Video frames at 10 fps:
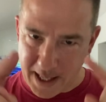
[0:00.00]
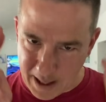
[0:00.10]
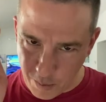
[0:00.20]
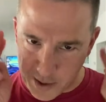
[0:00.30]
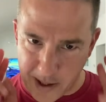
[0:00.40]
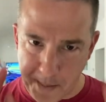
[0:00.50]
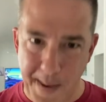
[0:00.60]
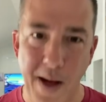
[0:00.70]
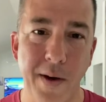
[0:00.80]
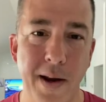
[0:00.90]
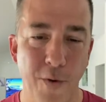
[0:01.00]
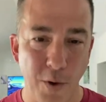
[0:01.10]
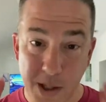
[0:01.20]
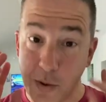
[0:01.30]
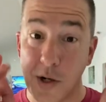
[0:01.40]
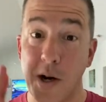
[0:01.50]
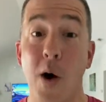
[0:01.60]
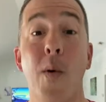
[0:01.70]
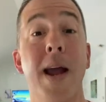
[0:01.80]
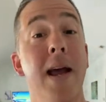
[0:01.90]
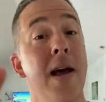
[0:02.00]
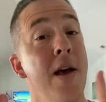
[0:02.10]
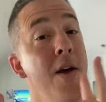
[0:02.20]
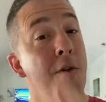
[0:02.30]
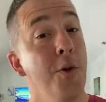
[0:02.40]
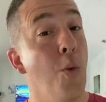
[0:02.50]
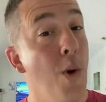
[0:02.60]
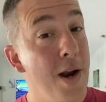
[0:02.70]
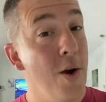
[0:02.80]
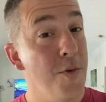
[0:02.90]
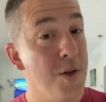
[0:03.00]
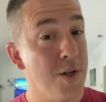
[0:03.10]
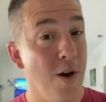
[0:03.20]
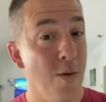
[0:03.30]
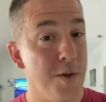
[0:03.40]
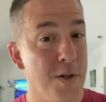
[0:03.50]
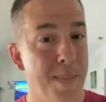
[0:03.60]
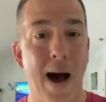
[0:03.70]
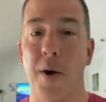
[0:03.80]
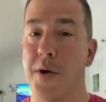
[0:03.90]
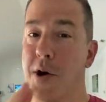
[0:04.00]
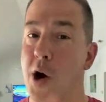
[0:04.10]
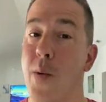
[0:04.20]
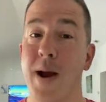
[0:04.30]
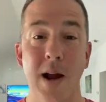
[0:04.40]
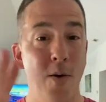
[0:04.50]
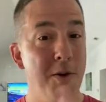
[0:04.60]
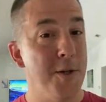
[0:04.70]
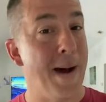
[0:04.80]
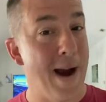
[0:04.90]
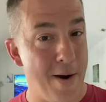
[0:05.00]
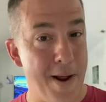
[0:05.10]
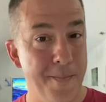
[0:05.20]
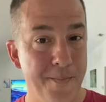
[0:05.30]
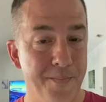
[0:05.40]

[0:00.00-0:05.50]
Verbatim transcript: it was the melody. First, it was knowing the one who the song was about, knowing who inspired it.